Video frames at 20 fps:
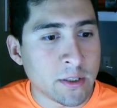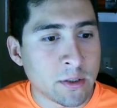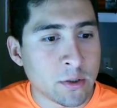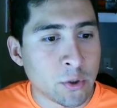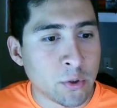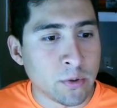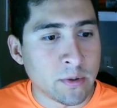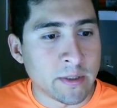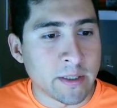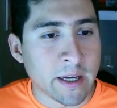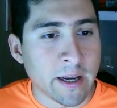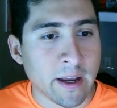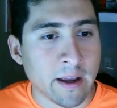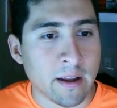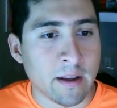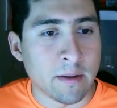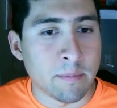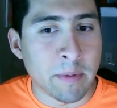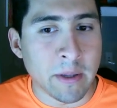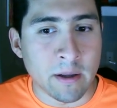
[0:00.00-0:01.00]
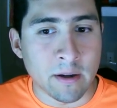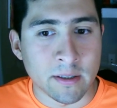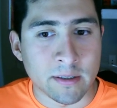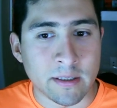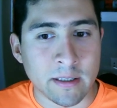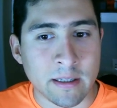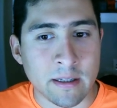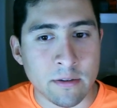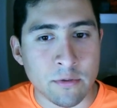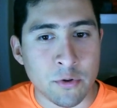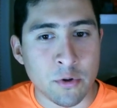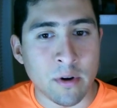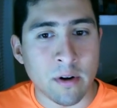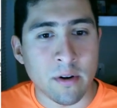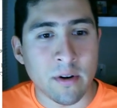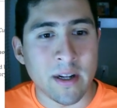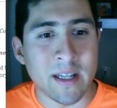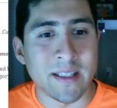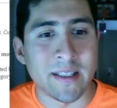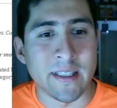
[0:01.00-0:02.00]
to date because it, you're
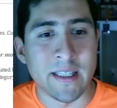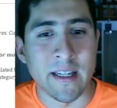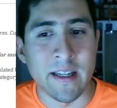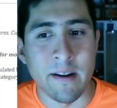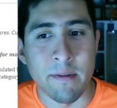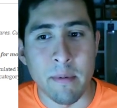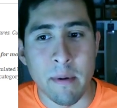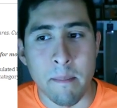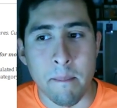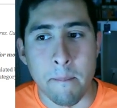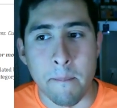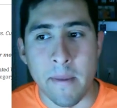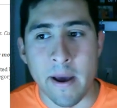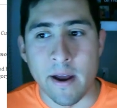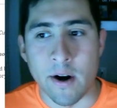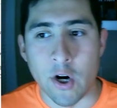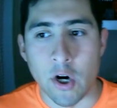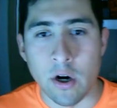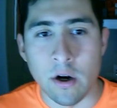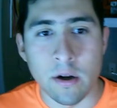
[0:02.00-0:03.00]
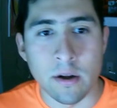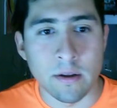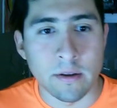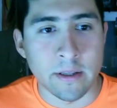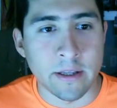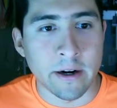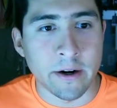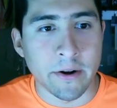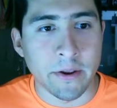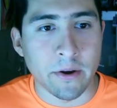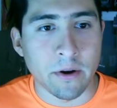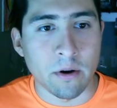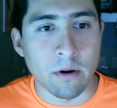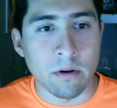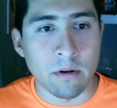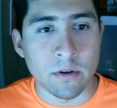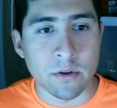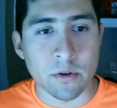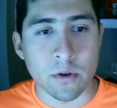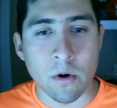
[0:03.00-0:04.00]
gonna see it even better there you go
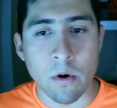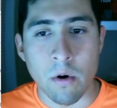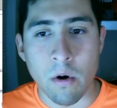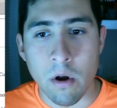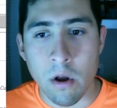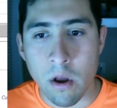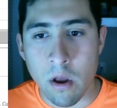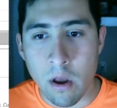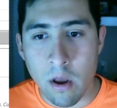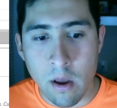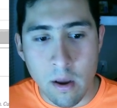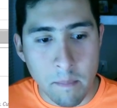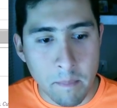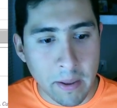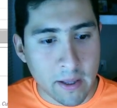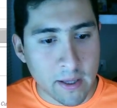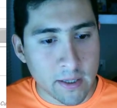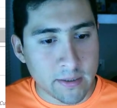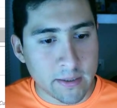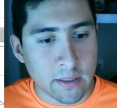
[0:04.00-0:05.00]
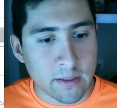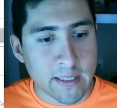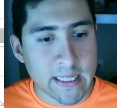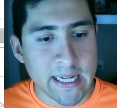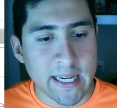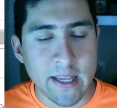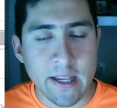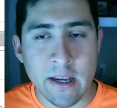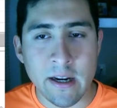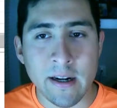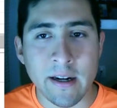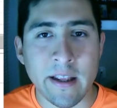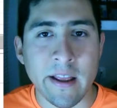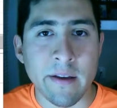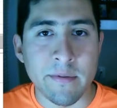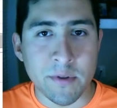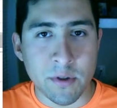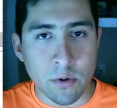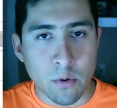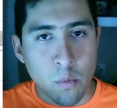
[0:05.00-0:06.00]
so because the 10 year
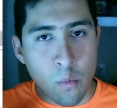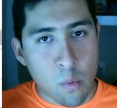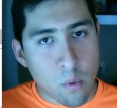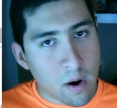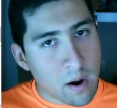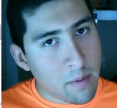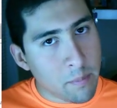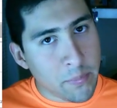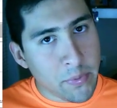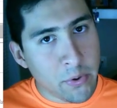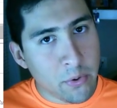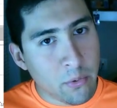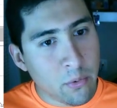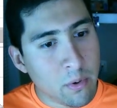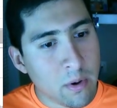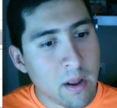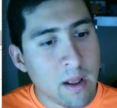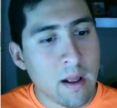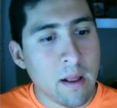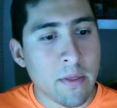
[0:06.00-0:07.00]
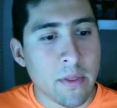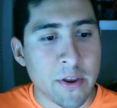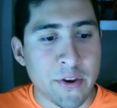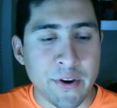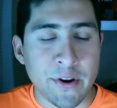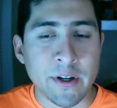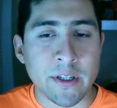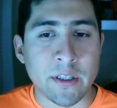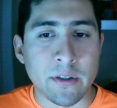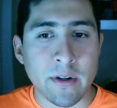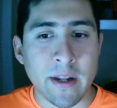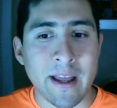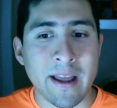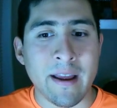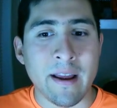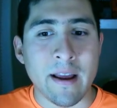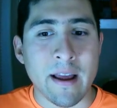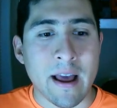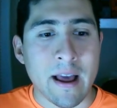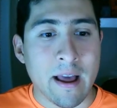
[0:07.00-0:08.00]
gives you one view the year to
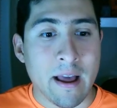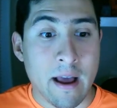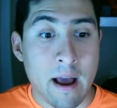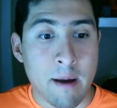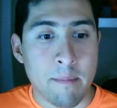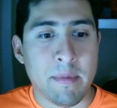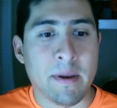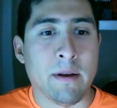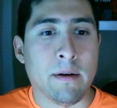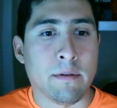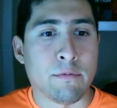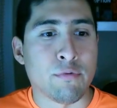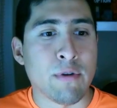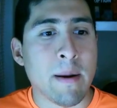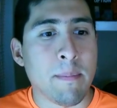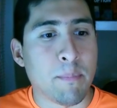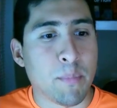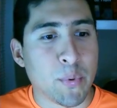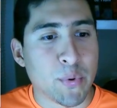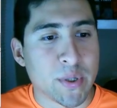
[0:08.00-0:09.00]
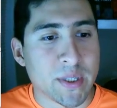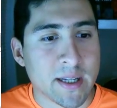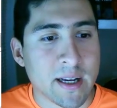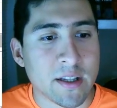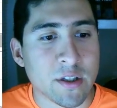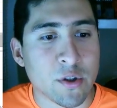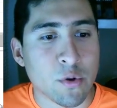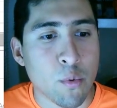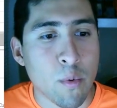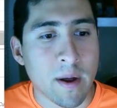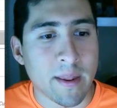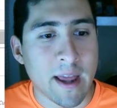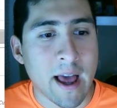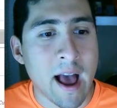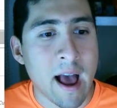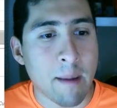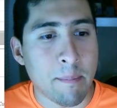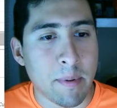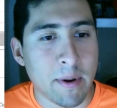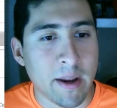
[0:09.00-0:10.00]
date i mean represents what
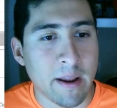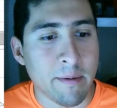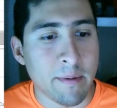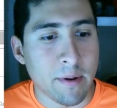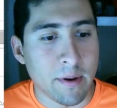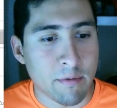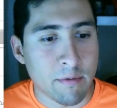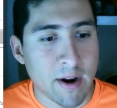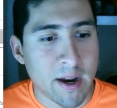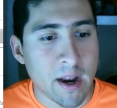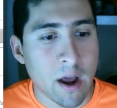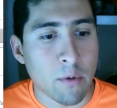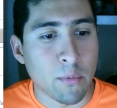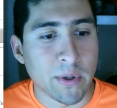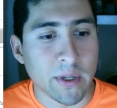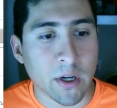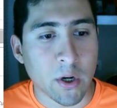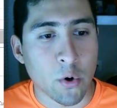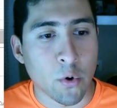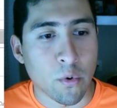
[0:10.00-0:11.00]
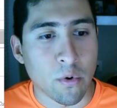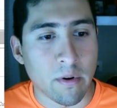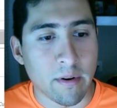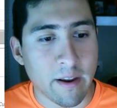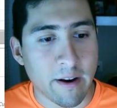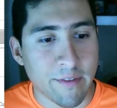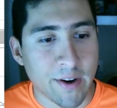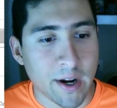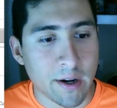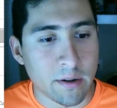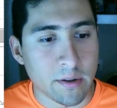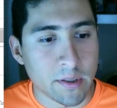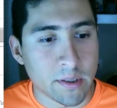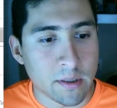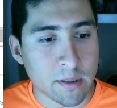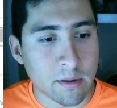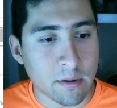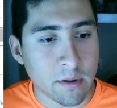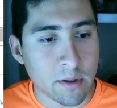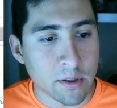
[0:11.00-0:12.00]
happened even right now with the coronavirus
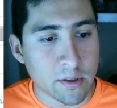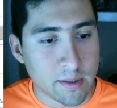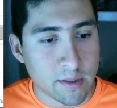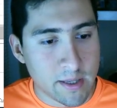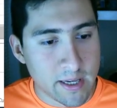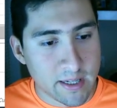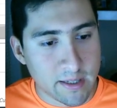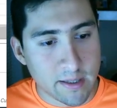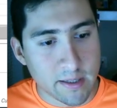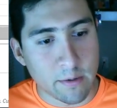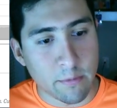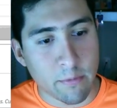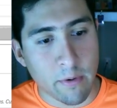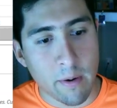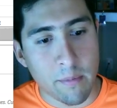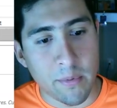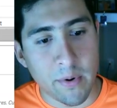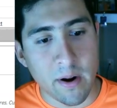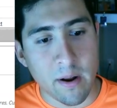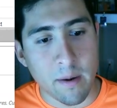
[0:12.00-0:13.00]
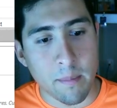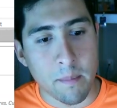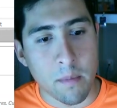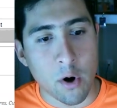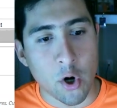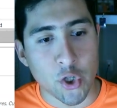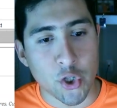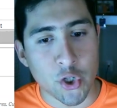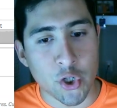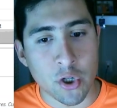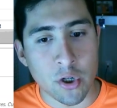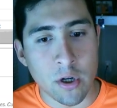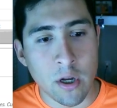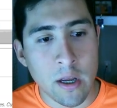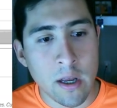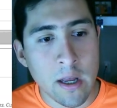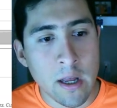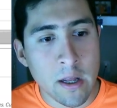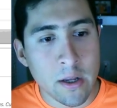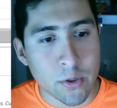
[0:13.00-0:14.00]
because this is february and march
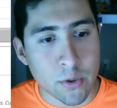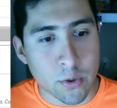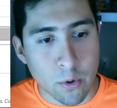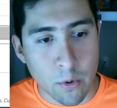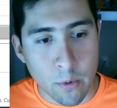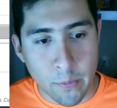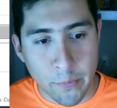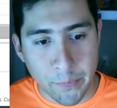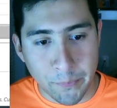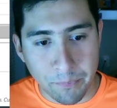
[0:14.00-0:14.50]
so